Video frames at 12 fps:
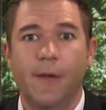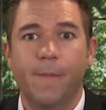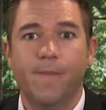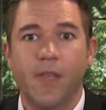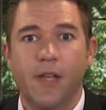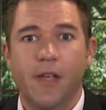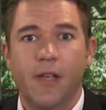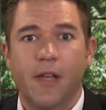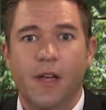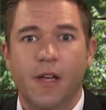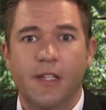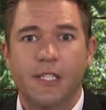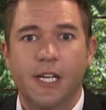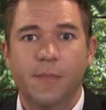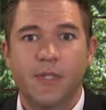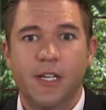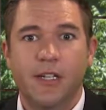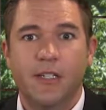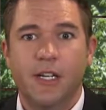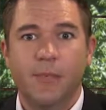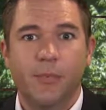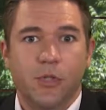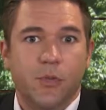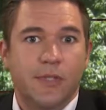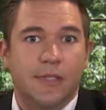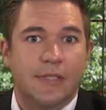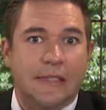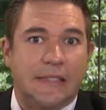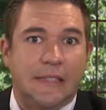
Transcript: And same-sex couples would